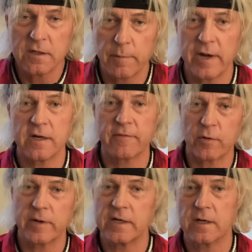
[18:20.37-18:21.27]
depending if
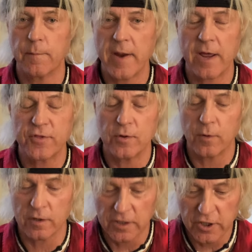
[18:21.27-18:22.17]
you're reading Matthew
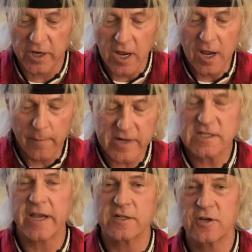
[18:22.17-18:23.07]
or Luke, but he's
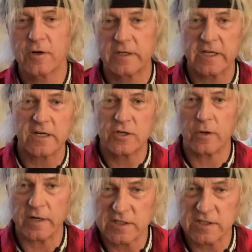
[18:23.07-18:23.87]
like a total dick to her.